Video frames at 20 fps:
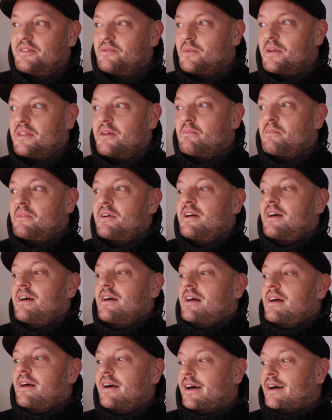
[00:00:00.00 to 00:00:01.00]
with them.
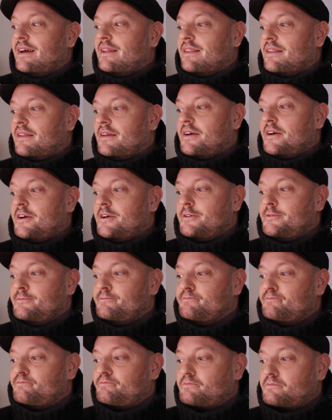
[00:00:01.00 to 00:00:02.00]

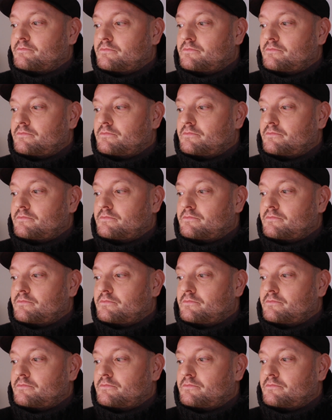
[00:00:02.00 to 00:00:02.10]
And